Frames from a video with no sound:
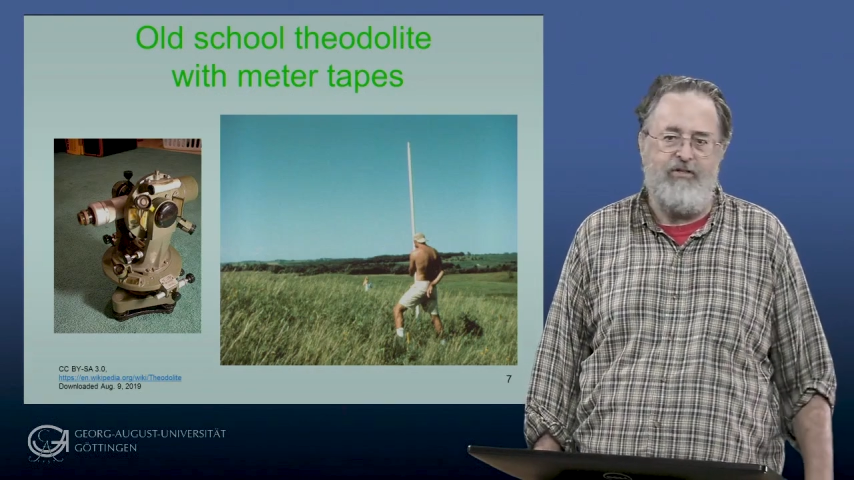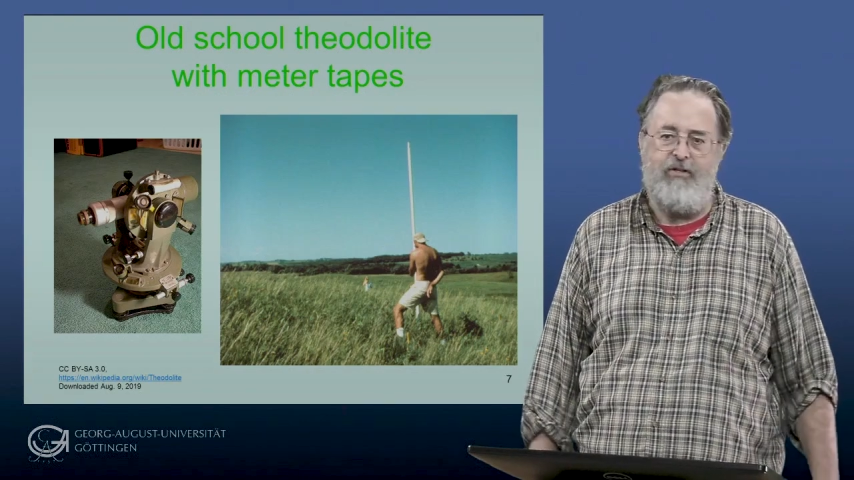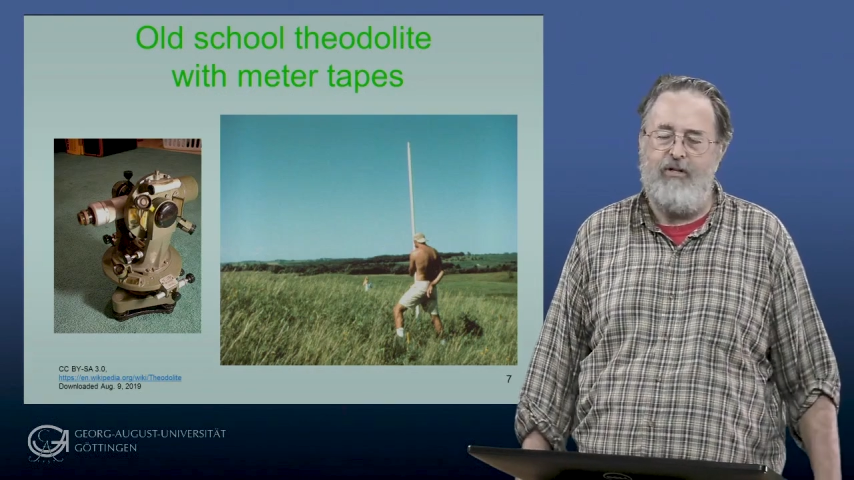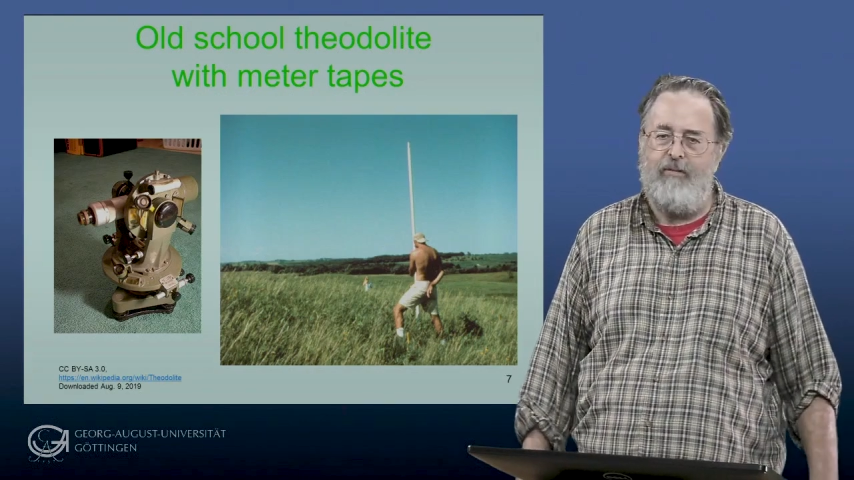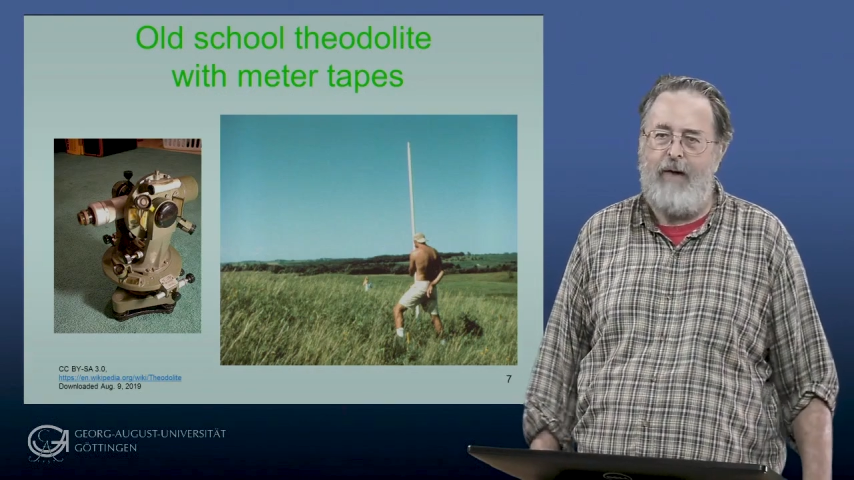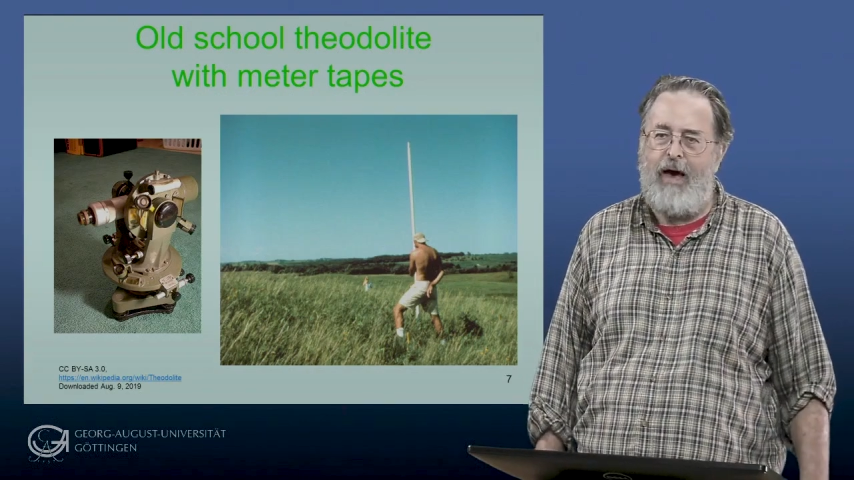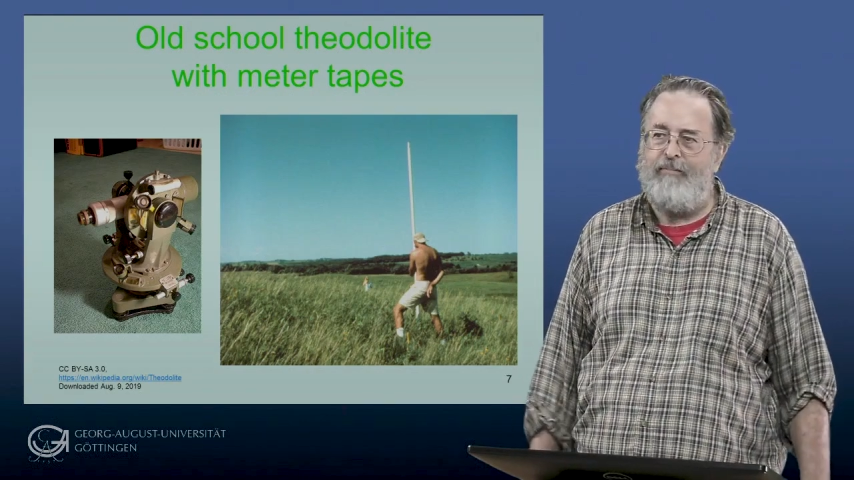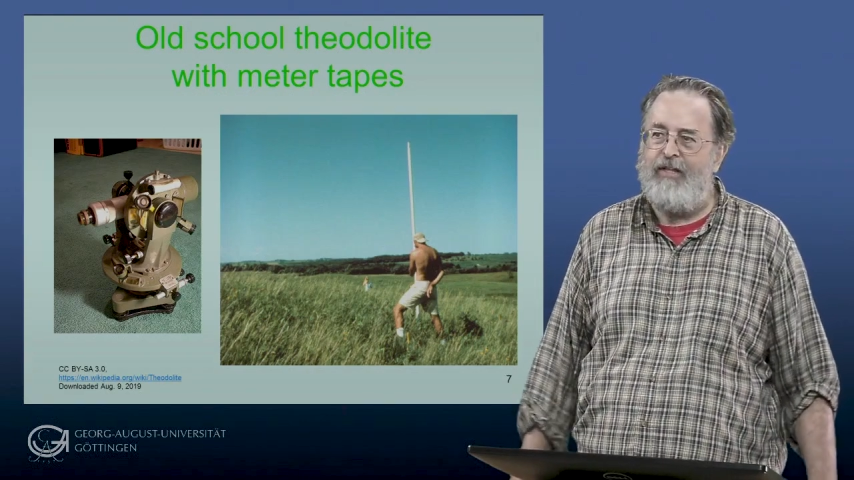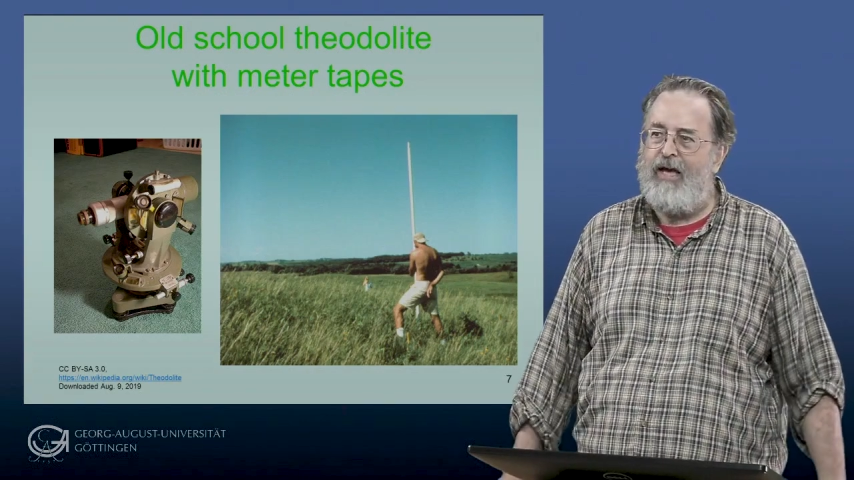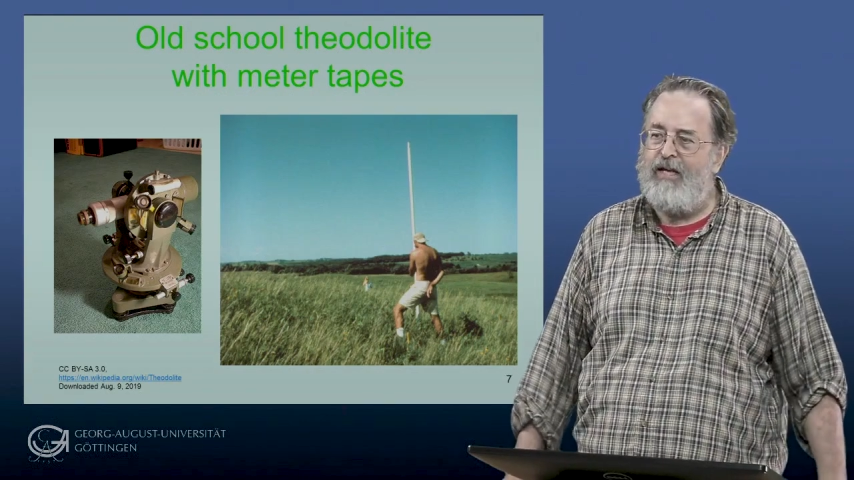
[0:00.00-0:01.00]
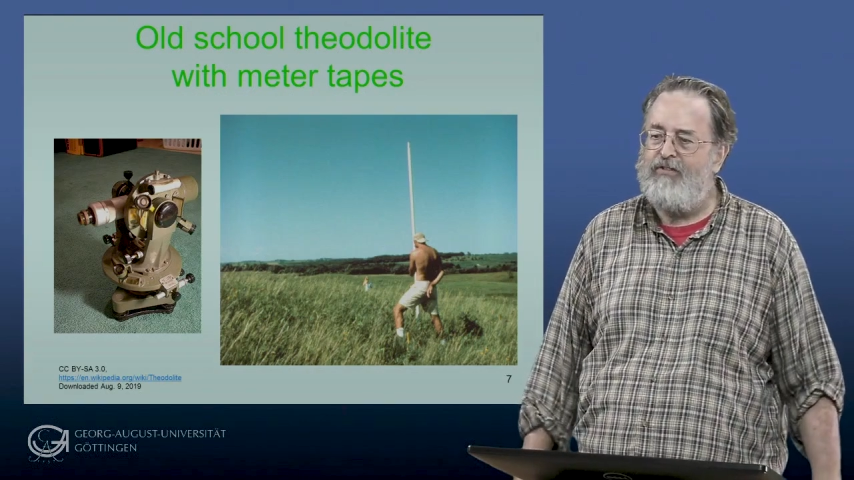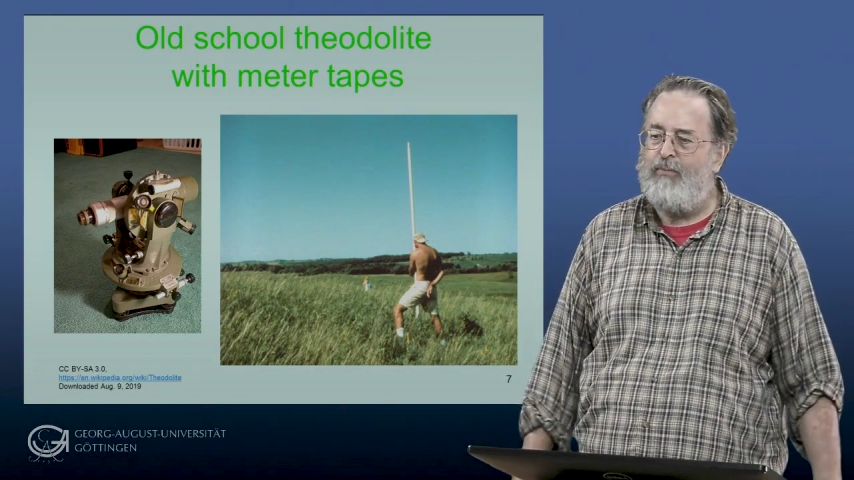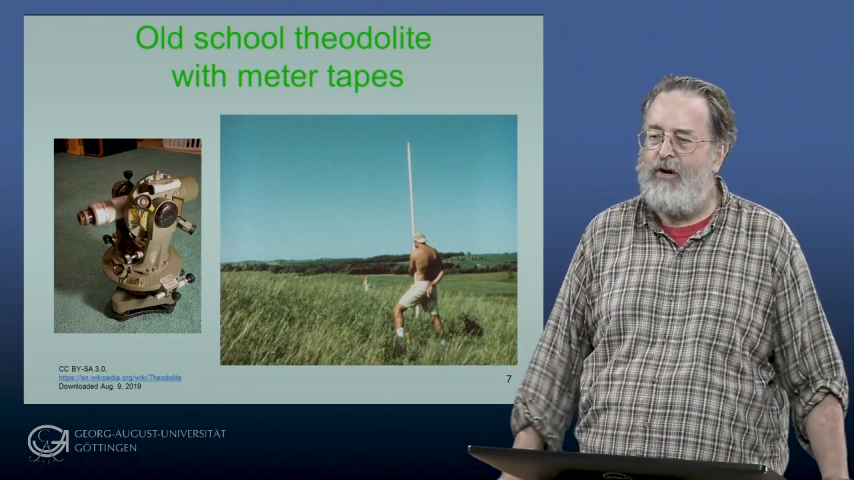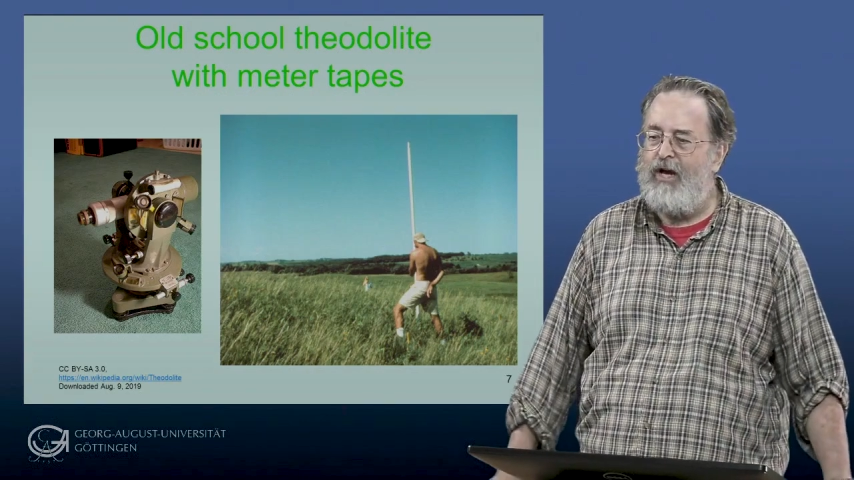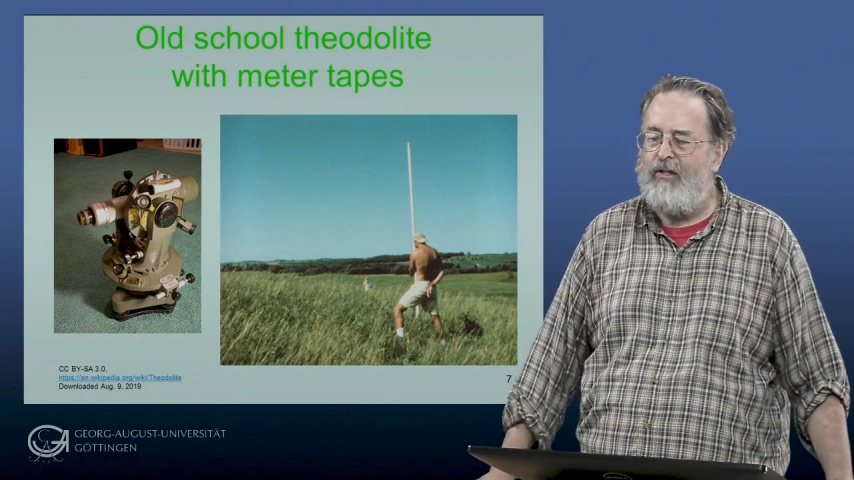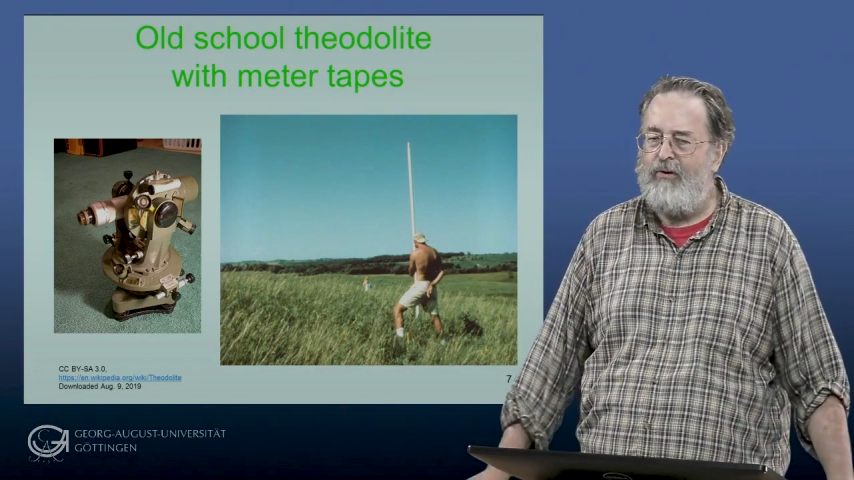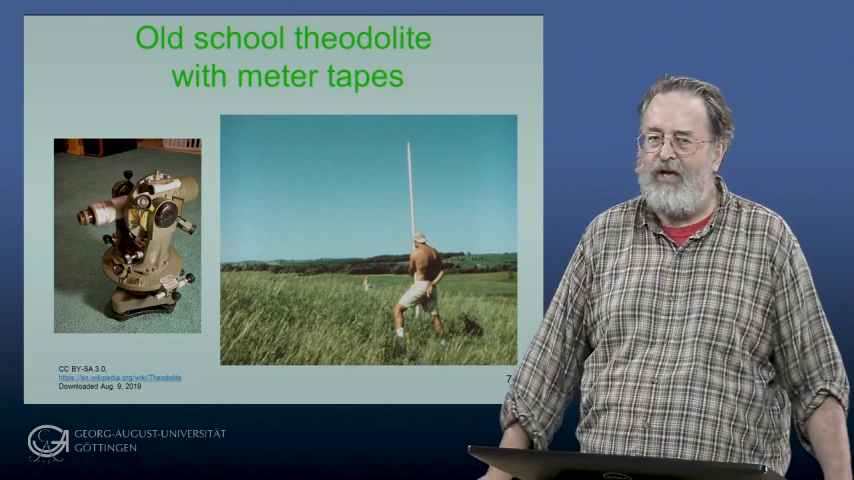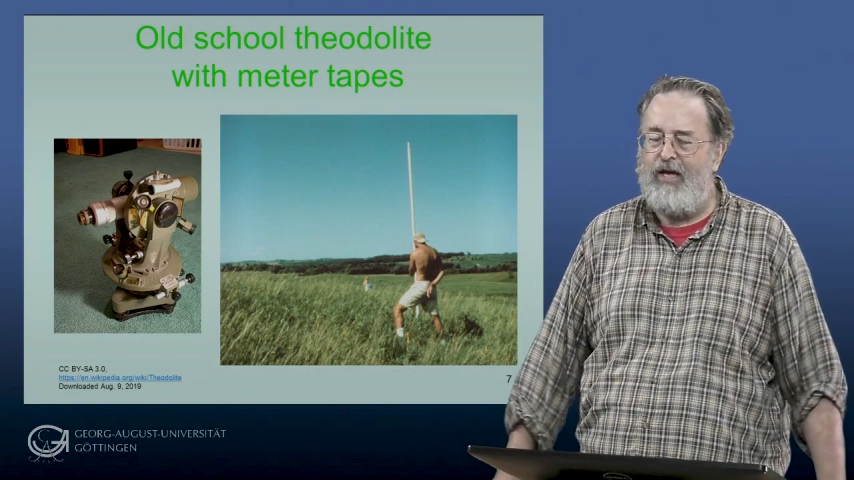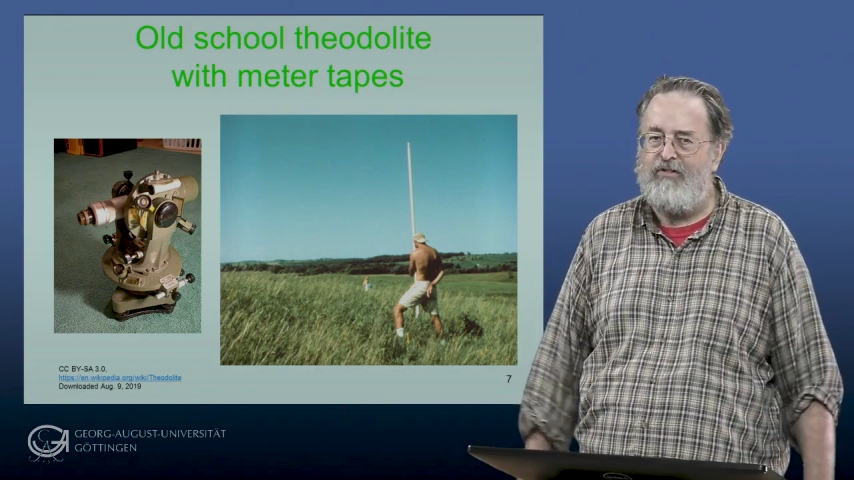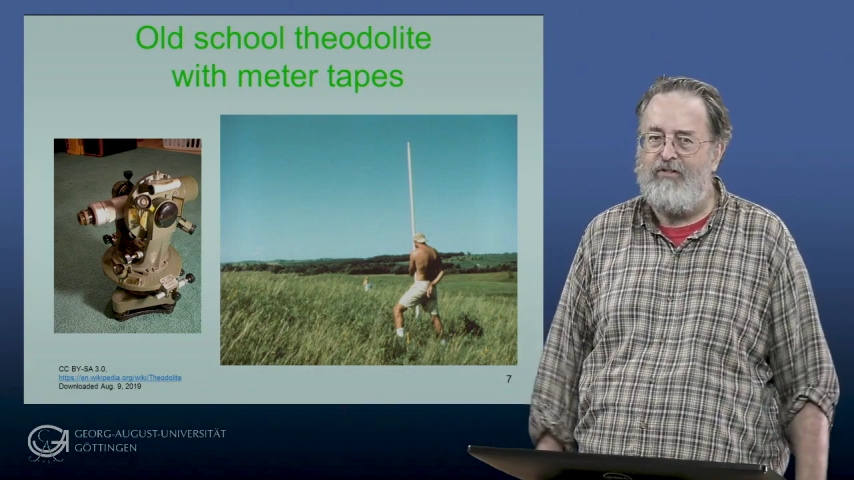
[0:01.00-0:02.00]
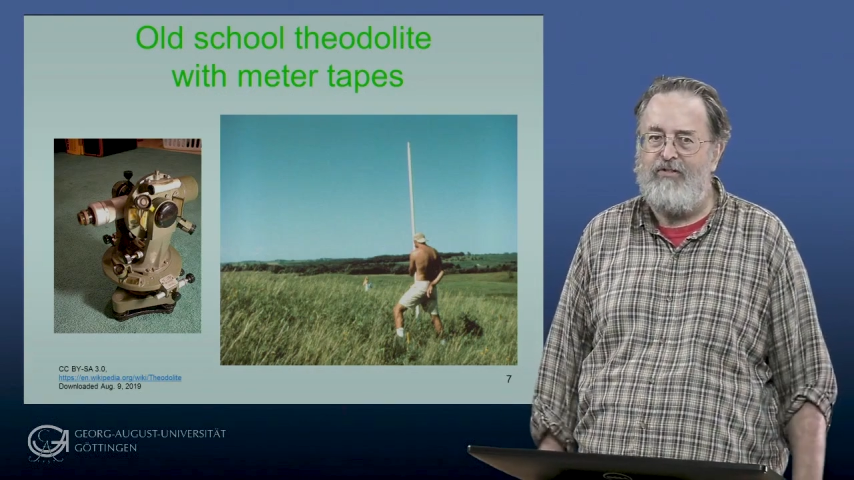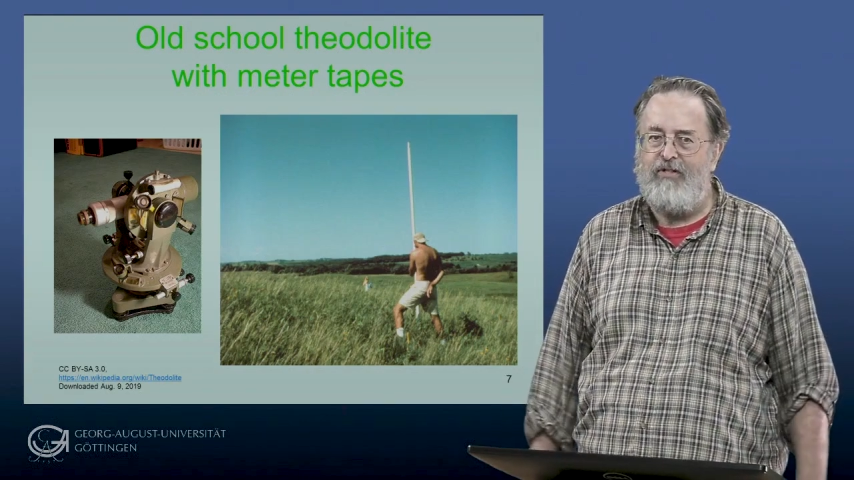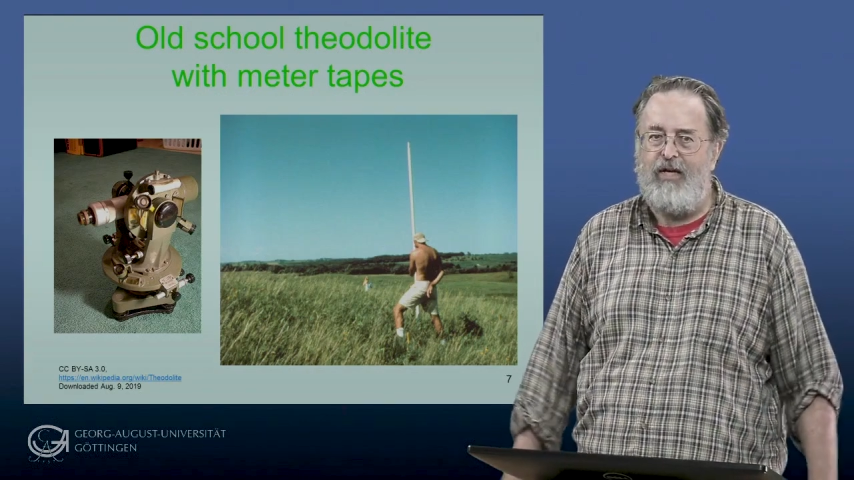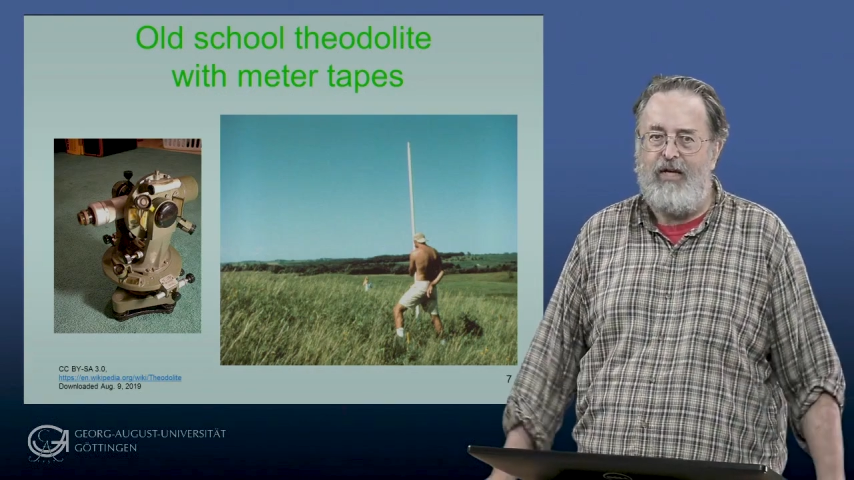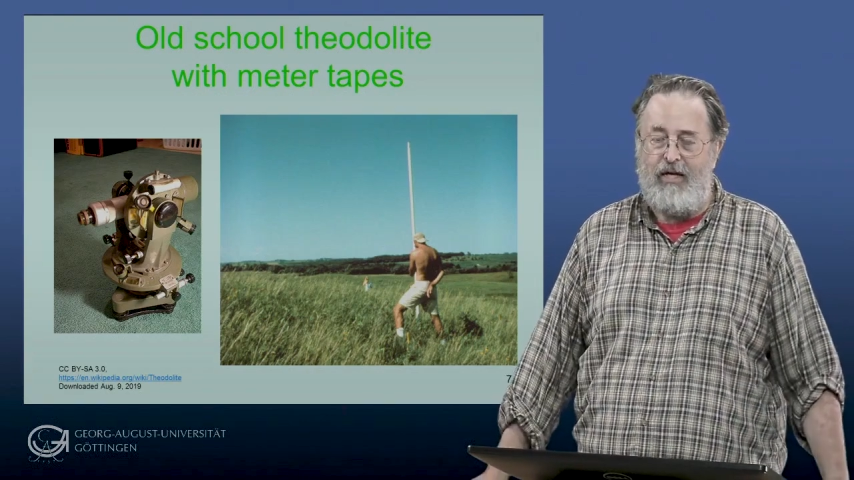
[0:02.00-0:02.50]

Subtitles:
So you can map the X, Y locations